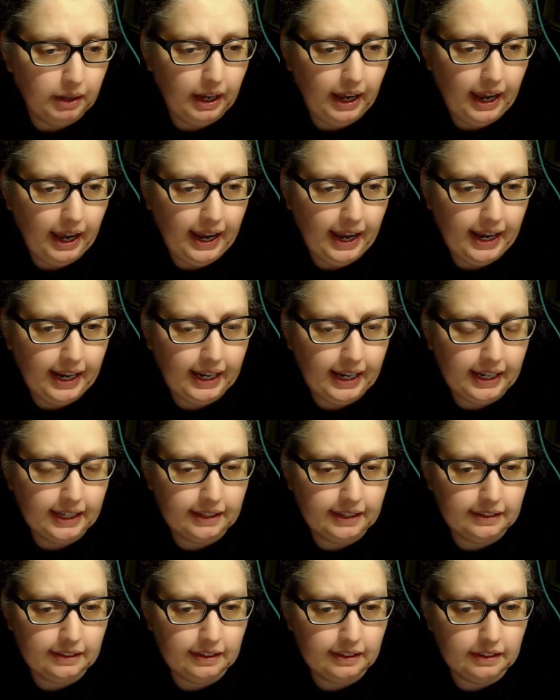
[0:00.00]

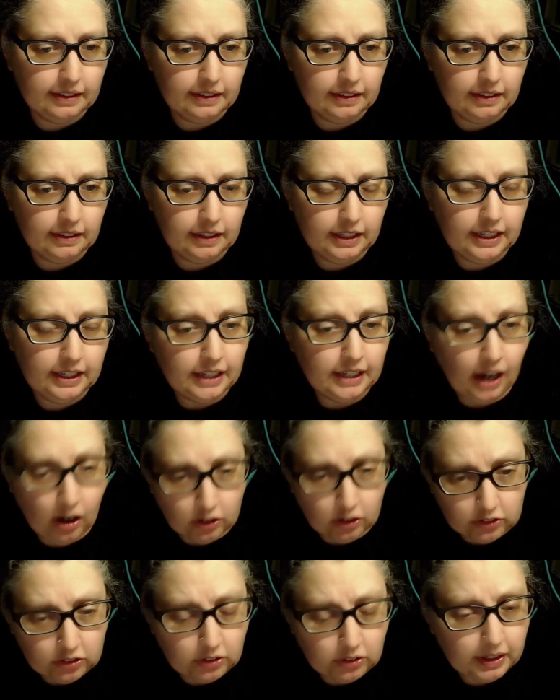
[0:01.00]
And he
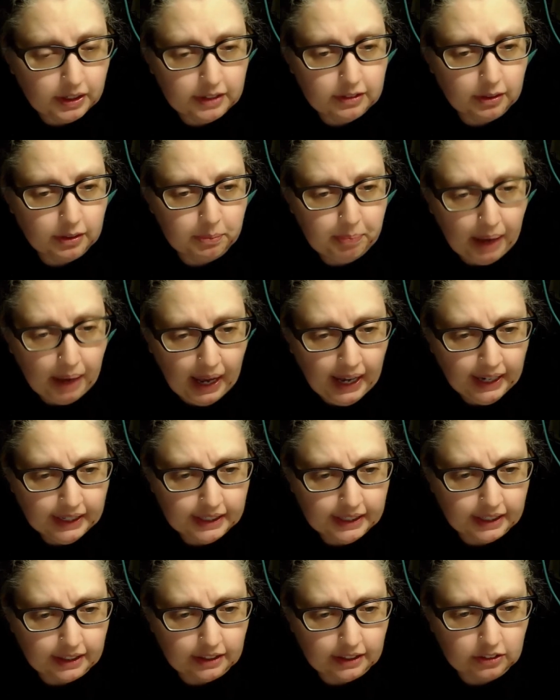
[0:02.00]
also gets a
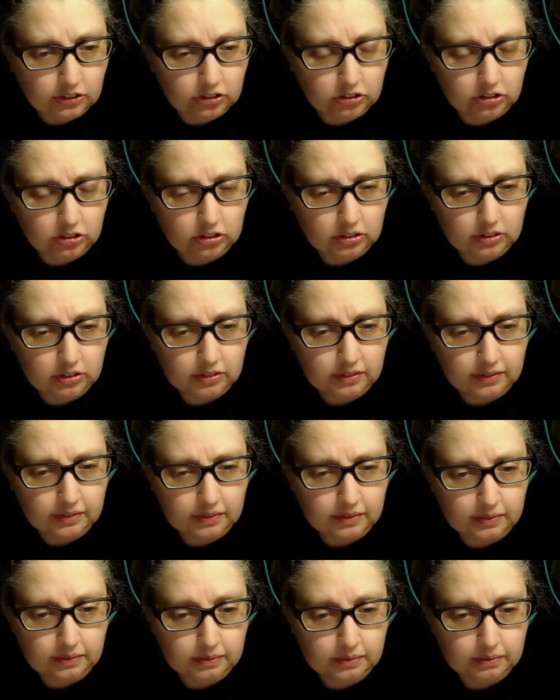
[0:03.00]
package,
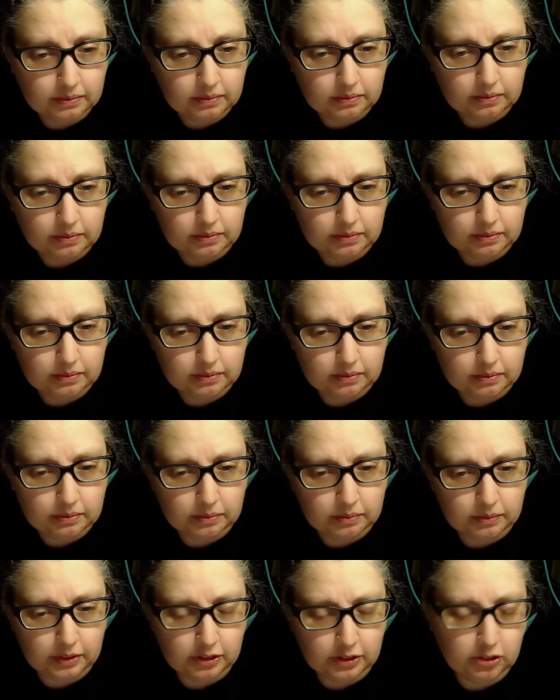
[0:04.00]

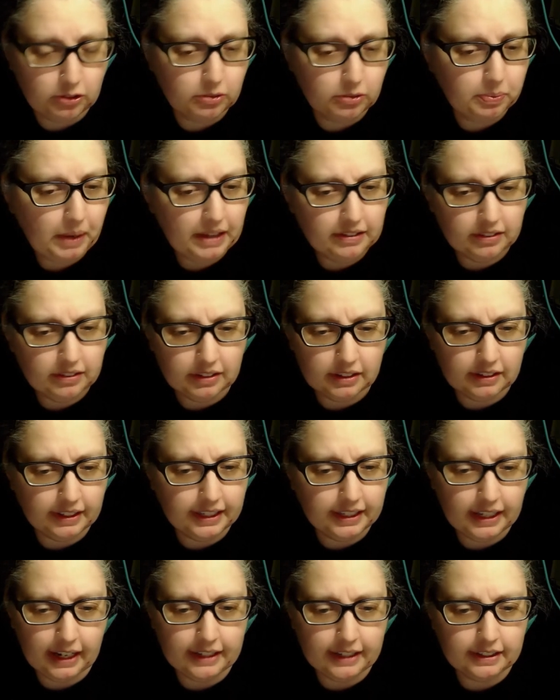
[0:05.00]
which is
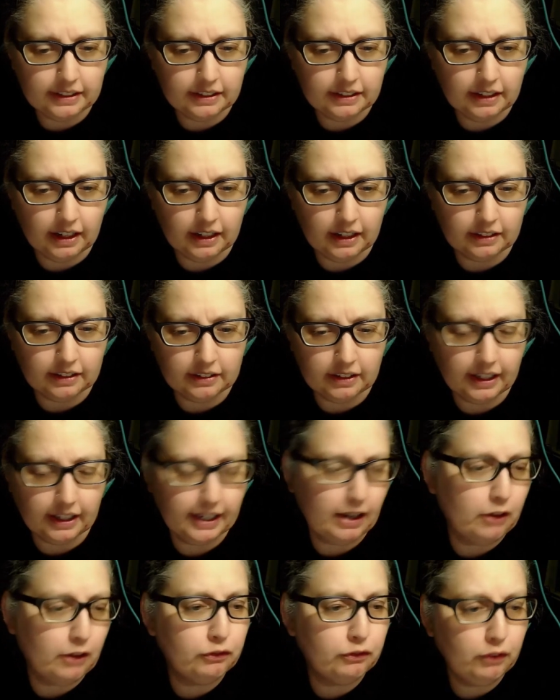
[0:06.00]
basically a like
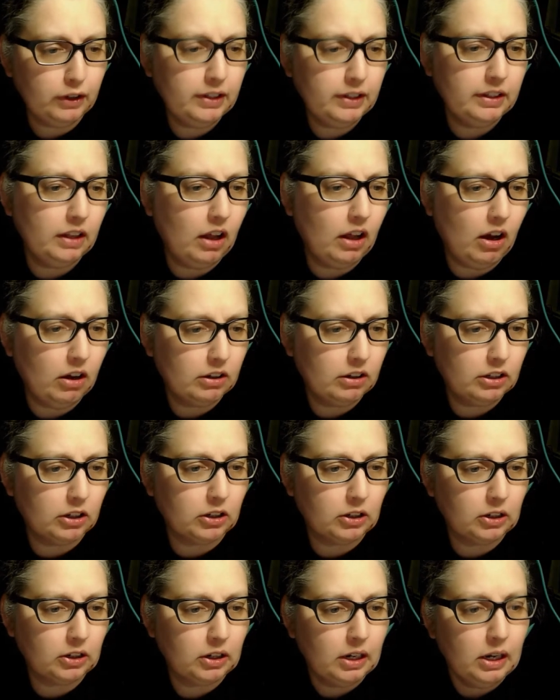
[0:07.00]
a
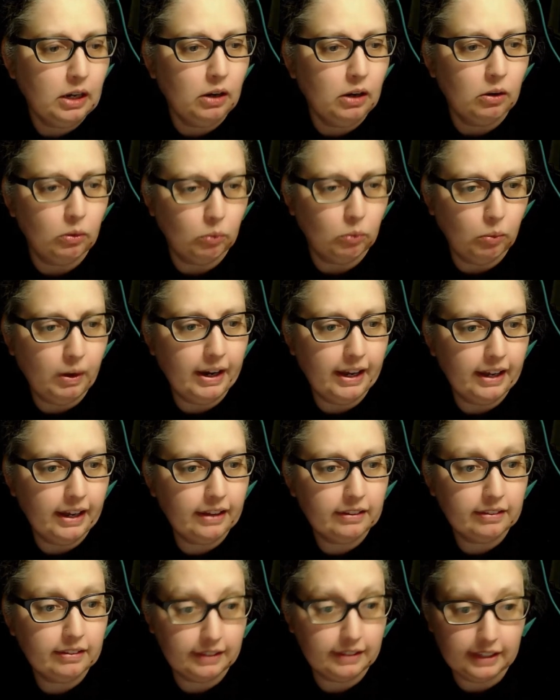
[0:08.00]
footlocker
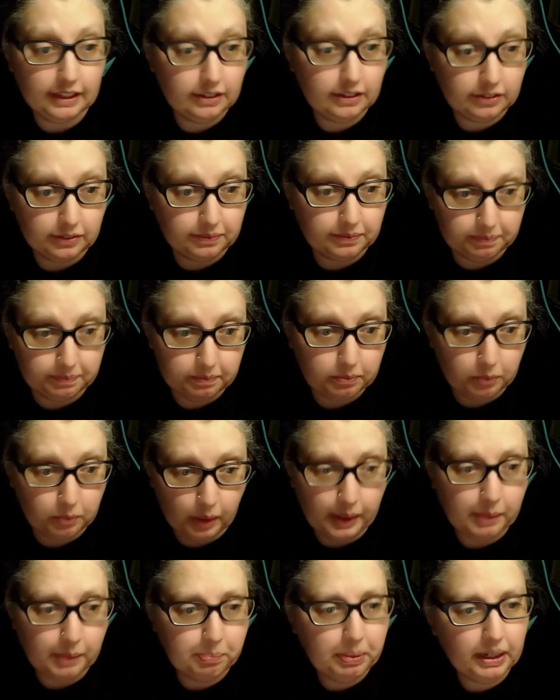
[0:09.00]
with these
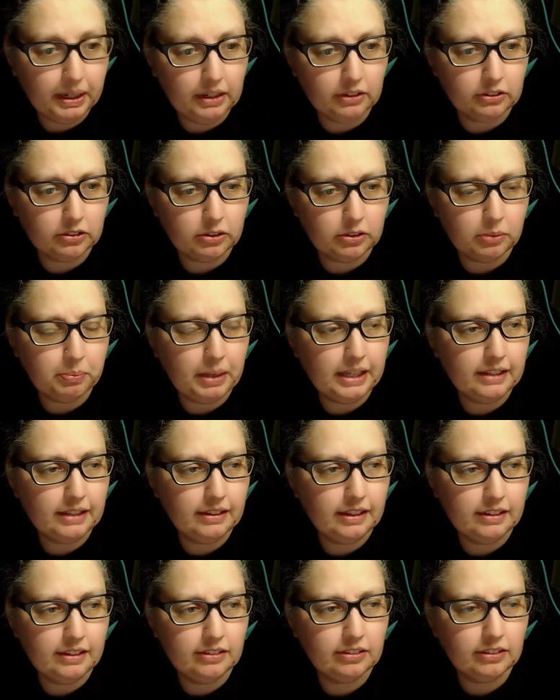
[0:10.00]
what appears to be
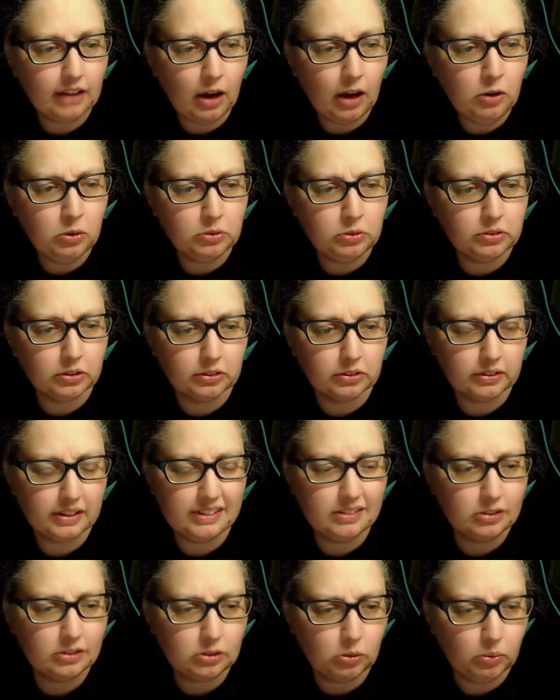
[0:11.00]
these soldiers,
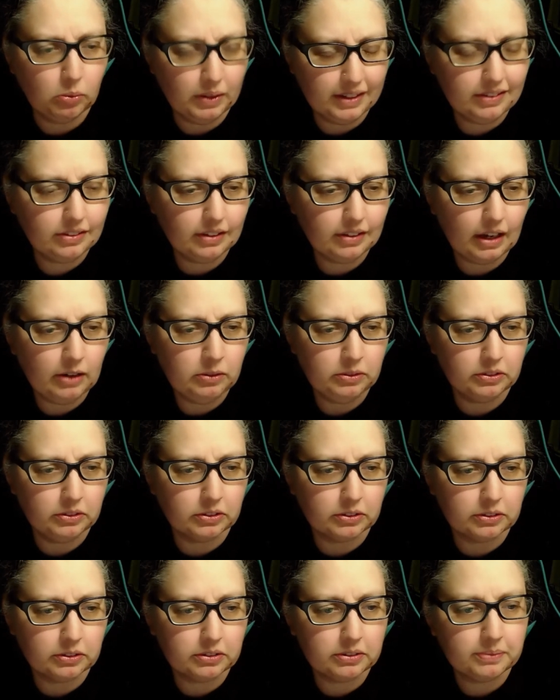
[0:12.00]
these toy
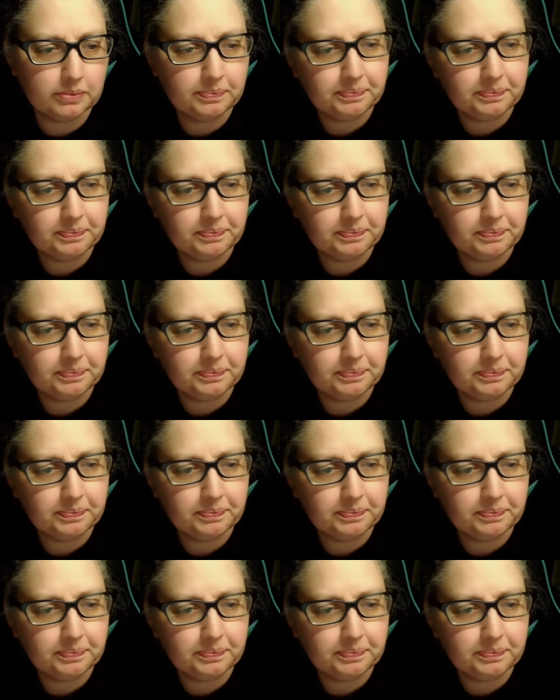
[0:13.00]
soldiers,